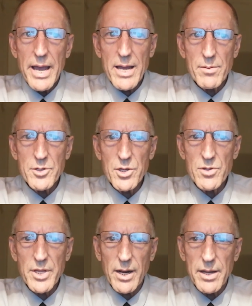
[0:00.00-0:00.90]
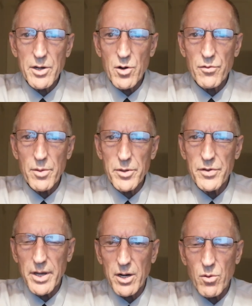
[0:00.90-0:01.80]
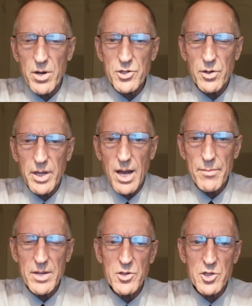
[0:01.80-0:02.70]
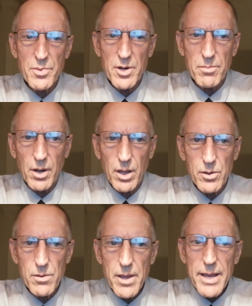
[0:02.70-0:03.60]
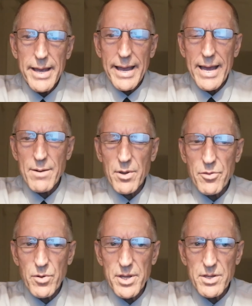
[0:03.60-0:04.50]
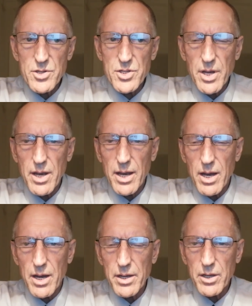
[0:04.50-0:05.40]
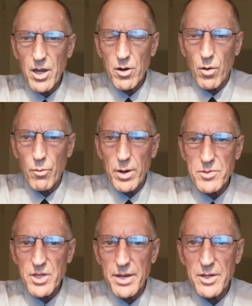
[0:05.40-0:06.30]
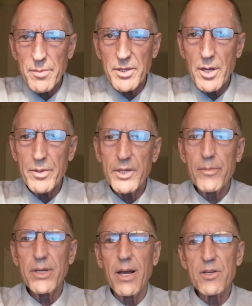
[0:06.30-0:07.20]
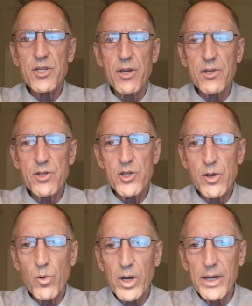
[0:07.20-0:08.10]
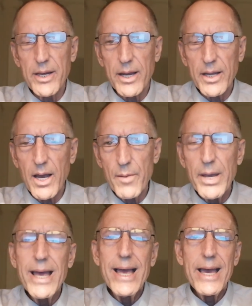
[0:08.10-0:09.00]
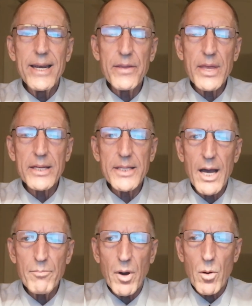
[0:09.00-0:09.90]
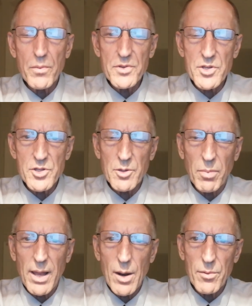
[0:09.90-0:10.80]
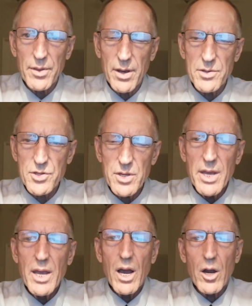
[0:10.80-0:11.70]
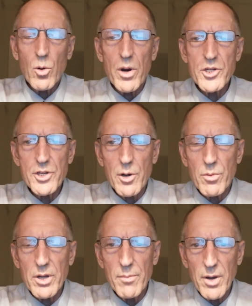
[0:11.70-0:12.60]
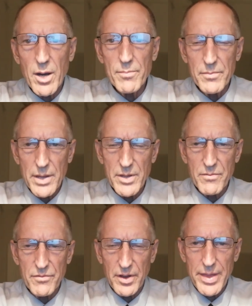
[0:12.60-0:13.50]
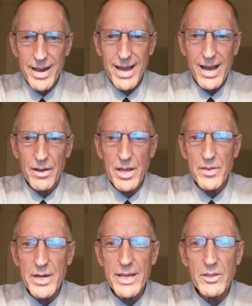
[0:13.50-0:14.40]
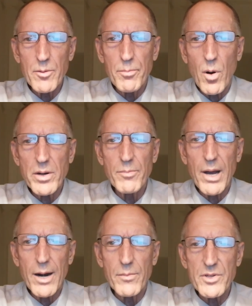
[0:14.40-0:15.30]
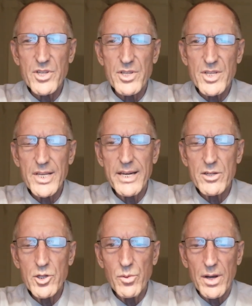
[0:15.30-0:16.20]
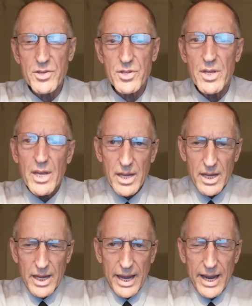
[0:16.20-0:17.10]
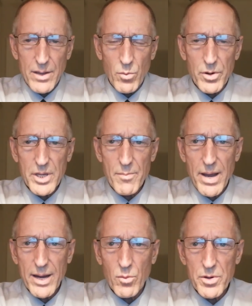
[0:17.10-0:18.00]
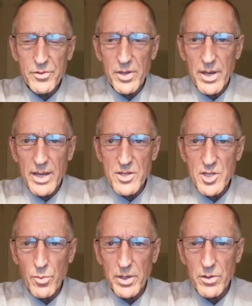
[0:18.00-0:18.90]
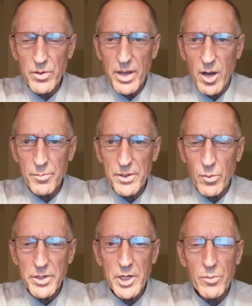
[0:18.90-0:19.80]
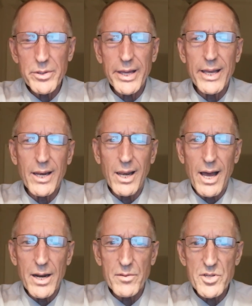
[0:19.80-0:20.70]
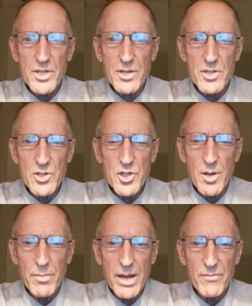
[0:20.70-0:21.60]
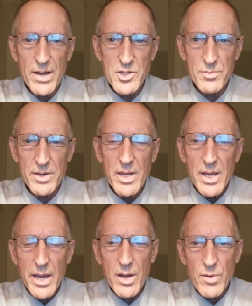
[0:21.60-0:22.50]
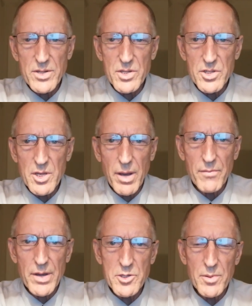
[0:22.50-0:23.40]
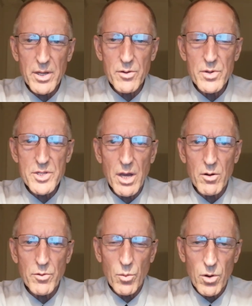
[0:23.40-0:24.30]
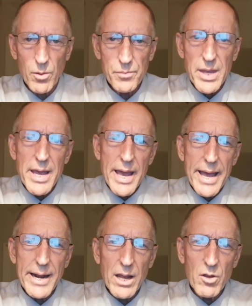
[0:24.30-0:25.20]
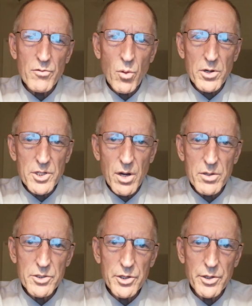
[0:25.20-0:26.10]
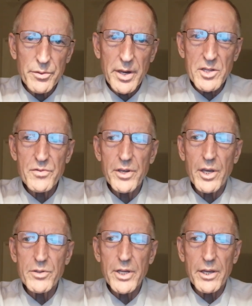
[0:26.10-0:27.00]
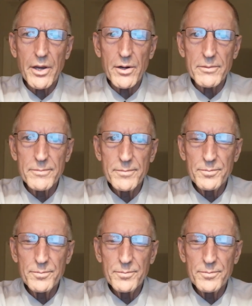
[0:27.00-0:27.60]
And number 2 is I'd like to hear from you. If you got a question or comment, just put it below. And number 3 is go to our website, www.citizenshipquickly.com, and hit that top bar where this says Apply With Us. A questionnaire will come up, and then fill that out, and hit the part at the bottom which says Send It To Us, and we'll get back with you and see what we can do to help you. We deal with a lot of citizenship by investment and residency by investment countries all over the world, and I'll look forward to talking to you on the next video. Take care.